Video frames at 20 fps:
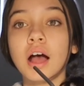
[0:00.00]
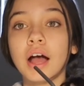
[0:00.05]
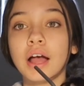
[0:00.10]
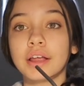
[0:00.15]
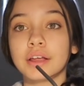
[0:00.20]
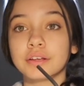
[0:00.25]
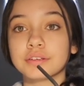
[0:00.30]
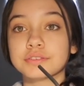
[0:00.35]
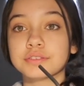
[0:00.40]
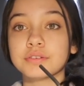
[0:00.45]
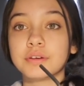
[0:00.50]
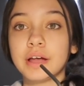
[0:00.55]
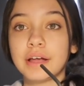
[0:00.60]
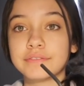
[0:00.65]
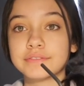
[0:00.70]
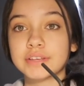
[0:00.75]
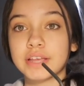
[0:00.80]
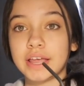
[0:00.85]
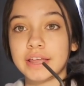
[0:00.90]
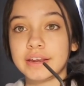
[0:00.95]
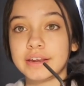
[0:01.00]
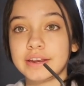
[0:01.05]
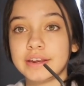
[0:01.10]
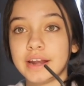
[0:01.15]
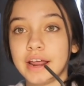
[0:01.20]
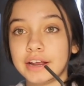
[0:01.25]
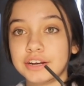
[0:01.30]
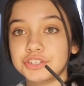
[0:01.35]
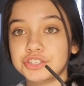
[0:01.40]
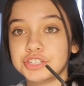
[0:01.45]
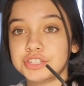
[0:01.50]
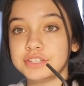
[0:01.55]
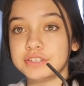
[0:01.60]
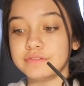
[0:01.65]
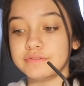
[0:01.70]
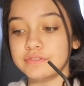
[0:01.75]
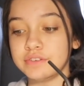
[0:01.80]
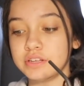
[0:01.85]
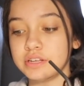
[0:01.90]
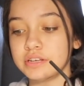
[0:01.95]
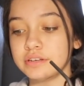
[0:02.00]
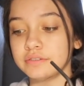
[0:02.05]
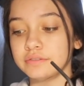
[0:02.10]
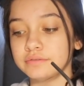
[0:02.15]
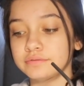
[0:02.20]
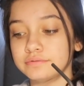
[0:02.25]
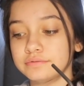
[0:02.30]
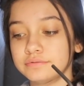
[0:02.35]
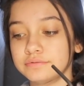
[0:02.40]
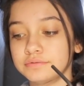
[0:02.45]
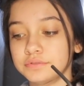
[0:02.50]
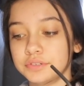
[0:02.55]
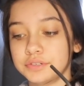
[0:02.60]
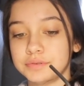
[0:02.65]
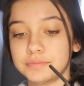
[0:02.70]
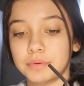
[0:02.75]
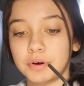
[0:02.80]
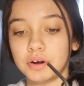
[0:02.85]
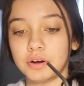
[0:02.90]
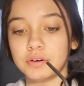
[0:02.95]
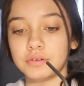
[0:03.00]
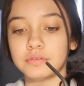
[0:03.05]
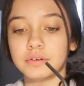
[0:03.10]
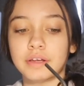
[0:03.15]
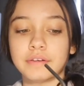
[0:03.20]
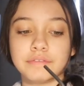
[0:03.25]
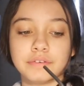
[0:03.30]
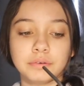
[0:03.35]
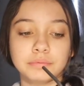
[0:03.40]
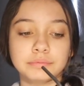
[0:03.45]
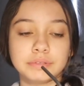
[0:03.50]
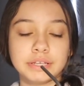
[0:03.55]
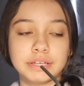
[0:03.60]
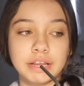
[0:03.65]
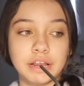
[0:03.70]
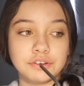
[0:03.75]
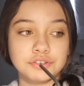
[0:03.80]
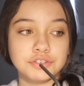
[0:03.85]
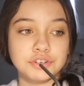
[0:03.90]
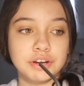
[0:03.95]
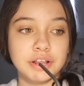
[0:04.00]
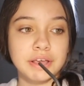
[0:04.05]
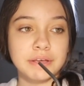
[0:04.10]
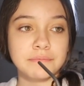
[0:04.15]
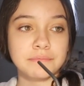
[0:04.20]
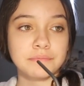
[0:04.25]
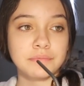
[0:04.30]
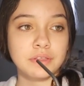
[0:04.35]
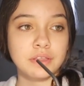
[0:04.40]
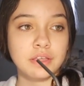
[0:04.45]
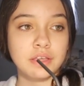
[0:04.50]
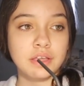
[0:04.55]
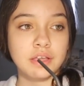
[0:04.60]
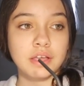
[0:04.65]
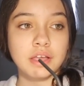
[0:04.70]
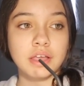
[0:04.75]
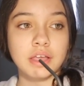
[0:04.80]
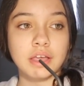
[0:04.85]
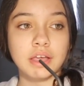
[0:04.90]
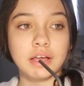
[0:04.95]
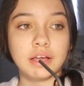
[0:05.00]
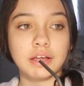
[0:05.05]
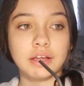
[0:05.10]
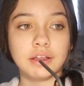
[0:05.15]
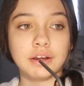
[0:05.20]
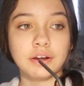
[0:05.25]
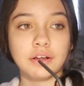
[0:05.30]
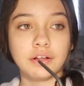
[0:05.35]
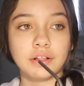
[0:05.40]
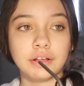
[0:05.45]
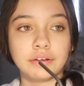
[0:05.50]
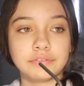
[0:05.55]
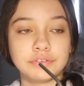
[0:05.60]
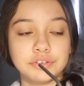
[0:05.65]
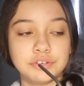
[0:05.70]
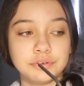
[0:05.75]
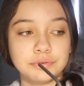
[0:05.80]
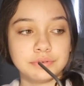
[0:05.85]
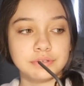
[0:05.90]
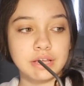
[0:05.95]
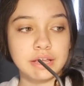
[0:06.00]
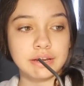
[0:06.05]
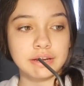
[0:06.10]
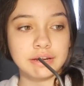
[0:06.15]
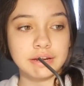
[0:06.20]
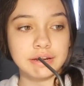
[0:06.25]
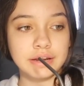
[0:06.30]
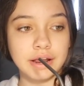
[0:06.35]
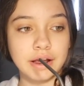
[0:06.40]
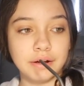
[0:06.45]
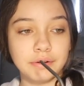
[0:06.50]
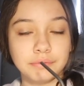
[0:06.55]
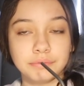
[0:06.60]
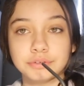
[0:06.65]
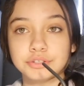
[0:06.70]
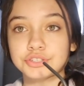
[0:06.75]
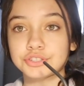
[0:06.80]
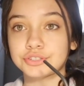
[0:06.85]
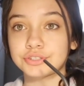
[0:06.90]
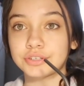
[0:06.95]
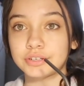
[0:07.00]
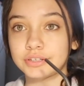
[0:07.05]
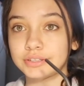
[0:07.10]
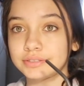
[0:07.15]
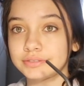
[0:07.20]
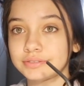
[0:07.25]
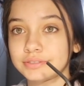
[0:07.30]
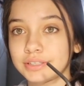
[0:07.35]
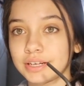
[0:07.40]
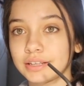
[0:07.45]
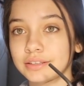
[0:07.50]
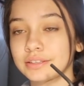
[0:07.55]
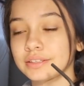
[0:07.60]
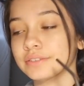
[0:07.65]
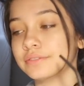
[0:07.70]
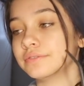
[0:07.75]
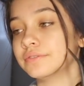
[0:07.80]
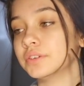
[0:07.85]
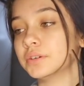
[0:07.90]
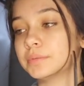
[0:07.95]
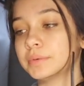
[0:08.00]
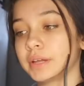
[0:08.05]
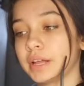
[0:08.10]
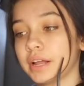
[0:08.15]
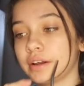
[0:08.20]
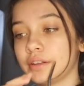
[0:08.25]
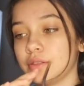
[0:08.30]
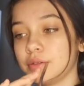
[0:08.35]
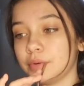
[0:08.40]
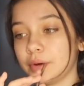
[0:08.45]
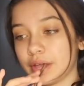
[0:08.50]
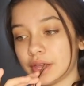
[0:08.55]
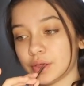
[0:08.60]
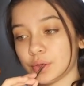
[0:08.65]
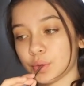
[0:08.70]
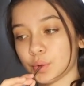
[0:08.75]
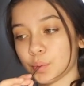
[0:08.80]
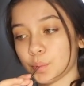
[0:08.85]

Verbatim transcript: I also have to edit an I G T V for tomorrow. I filmed it yesterday. And all I have to do is edit it now, which is good. Got the filming out of the way.